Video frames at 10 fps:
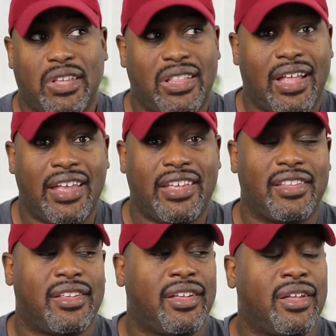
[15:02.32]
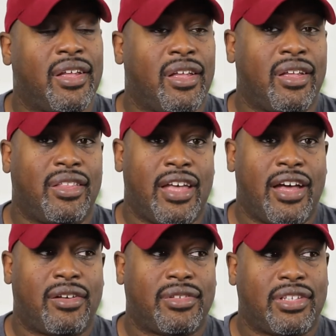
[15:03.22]
Didn't like it.
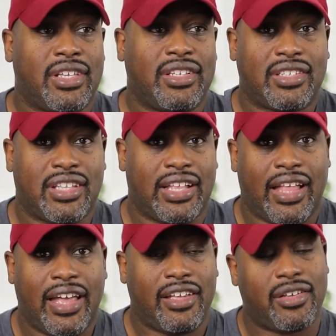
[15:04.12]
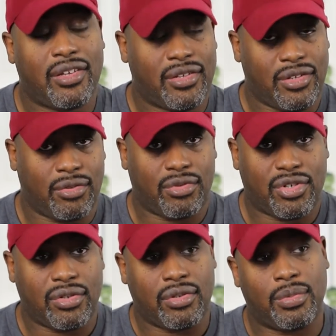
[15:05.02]
Now, the things that I like,
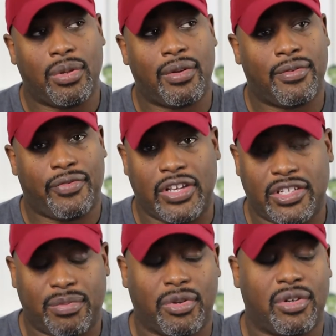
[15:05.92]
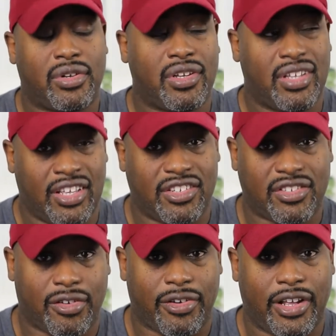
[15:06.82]
YouTube, Facebook,
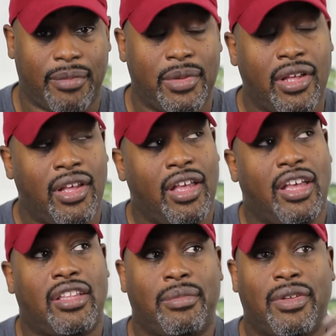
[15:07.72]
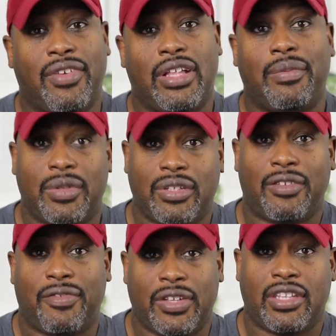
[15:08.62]
Instagram, and I'm developing
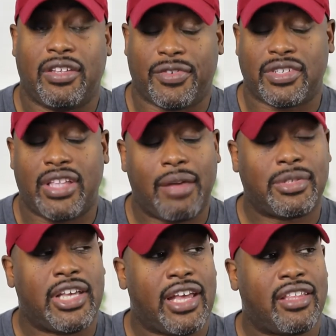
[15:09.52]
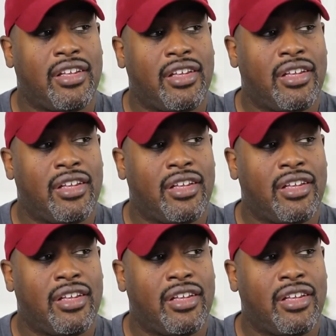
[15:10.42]
an affinity for Snapchat,